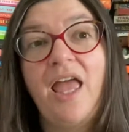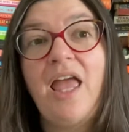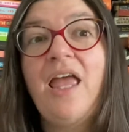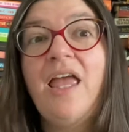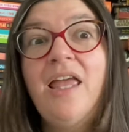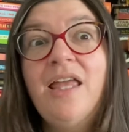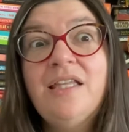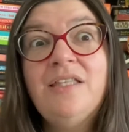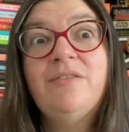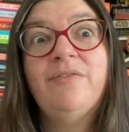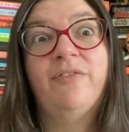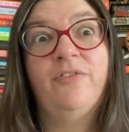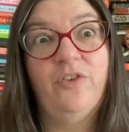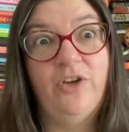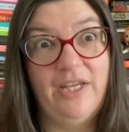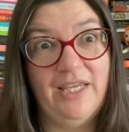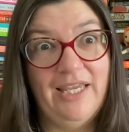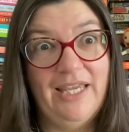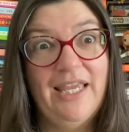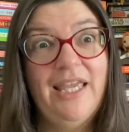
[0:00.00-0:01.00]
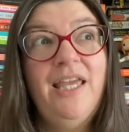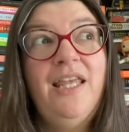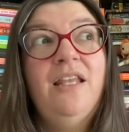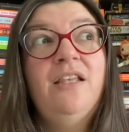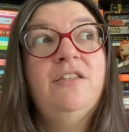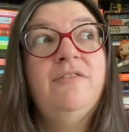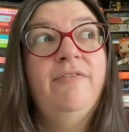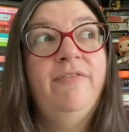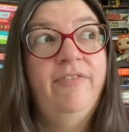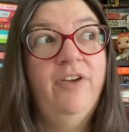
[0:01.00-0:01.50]
It's freaky. It
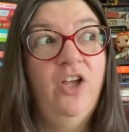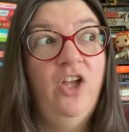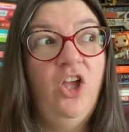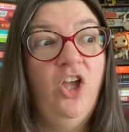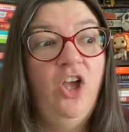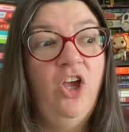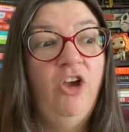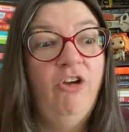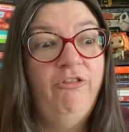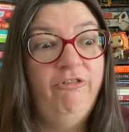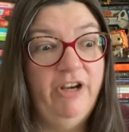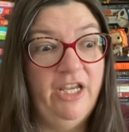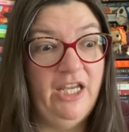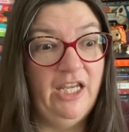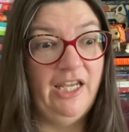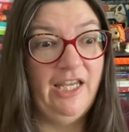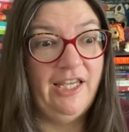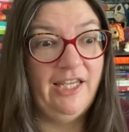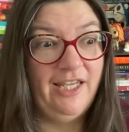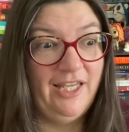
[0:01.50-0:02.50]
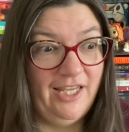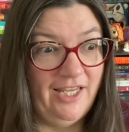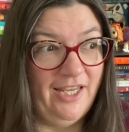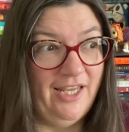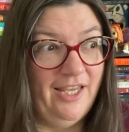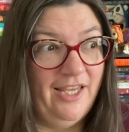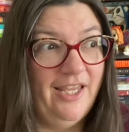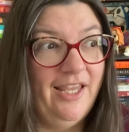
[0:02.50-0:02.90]
is freaky.